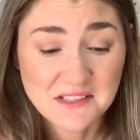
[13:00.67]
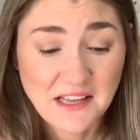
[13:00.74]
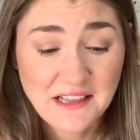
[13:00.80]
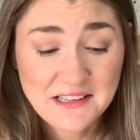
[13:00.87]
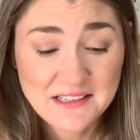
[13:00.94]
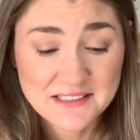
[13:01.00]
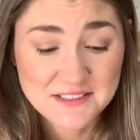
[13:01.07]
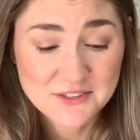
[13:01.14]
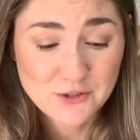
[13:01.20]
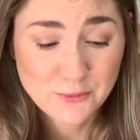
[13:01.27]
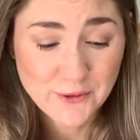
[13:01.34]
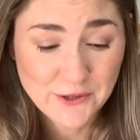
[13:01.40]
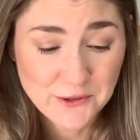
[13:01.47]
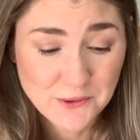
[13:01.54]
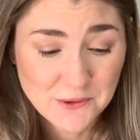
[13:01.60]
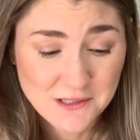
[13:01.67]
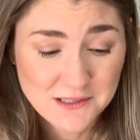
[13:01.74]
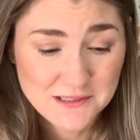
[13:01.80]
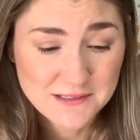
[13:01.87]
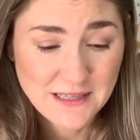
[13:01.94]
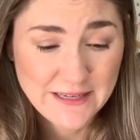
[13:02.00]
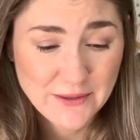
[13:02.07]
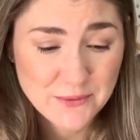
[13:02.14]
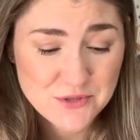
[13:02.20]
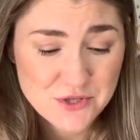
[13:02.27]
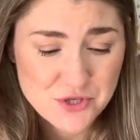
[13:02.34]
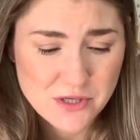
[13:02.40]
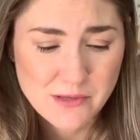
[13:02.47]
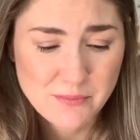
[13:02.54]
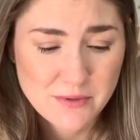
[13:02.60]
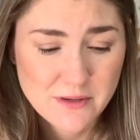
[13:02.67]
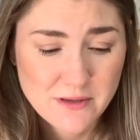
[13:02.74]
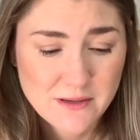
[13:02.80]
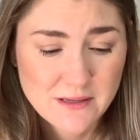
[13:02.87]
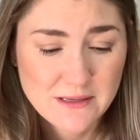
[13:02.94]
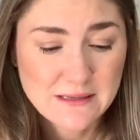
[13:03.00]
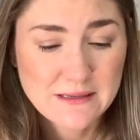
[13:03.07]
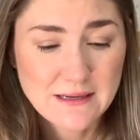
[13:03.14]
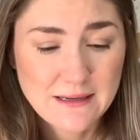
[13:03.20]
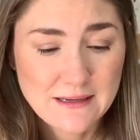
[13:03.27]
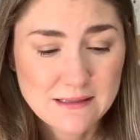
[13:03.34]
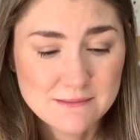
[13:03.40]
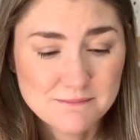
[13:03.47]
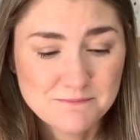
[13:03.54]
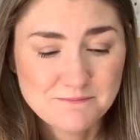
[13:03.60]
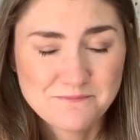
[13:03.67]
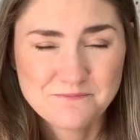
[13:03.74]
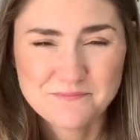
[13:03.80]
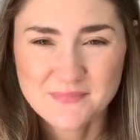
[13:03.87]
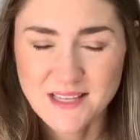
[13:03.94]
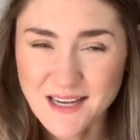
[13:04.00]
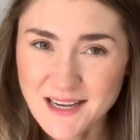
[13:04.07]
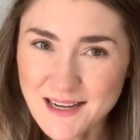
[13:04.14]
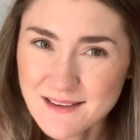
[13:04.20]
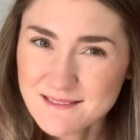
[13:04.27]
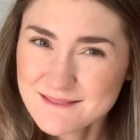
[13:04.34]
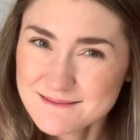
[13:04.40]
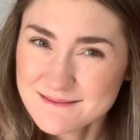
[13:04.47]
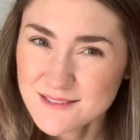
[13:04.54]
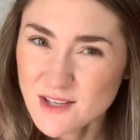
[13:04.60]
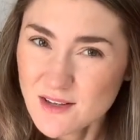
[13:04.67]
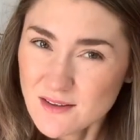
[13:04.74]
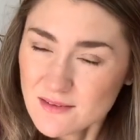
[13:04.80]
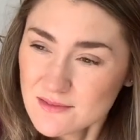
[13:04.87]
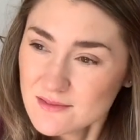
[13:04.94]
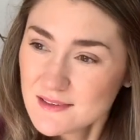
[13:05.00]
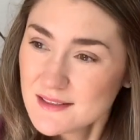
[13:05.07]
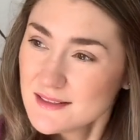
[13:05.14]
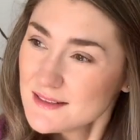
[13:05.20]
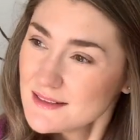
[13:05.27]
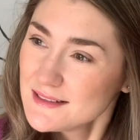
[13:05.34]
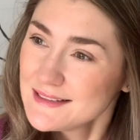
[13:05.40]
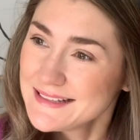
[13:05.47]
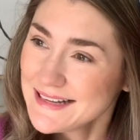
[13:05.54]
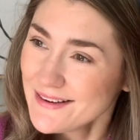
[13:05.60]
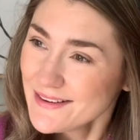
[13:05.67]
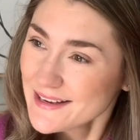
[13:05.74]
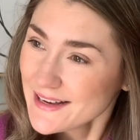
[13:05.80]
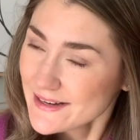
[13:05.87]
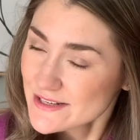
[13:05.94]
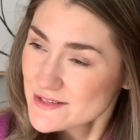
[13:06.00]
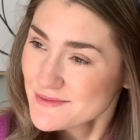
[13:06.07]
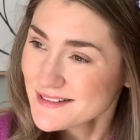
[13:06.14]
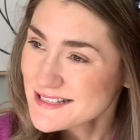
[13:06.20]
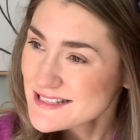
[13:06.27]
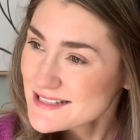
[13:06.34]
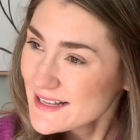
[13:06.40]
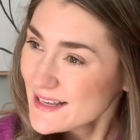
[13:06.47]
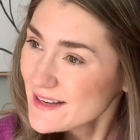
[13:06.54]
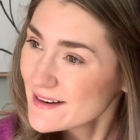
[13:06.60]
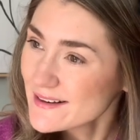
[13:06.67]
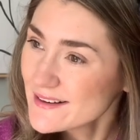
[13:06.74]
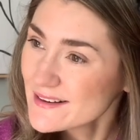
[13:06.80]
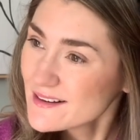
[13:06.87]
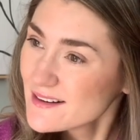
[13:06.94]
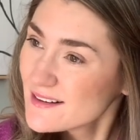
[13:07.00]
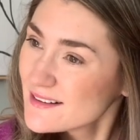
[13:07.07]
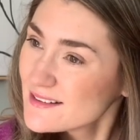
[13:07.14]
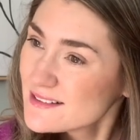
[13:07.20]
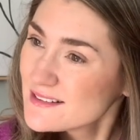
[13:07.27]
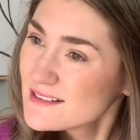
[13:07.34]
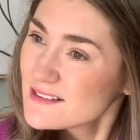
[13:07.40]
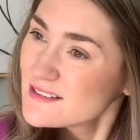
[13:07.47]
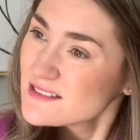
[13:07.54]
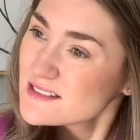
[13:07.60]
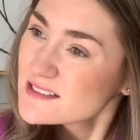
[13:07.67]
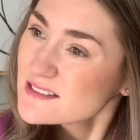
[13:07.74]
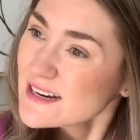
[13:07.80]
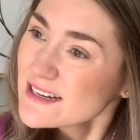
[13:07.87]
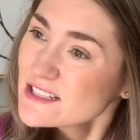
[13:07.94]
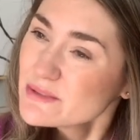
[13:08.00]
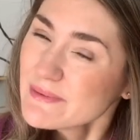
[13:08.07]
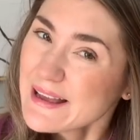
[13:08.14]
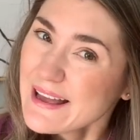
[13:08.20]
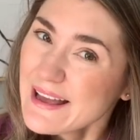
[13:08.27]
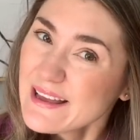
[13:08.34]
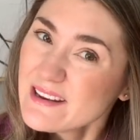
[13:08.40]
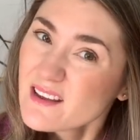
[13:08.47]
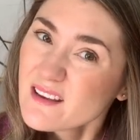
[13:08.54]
I think it's super cool. And it was cheap. Um, yeah. Oh, now I kind of just want to sit here and scratch my head.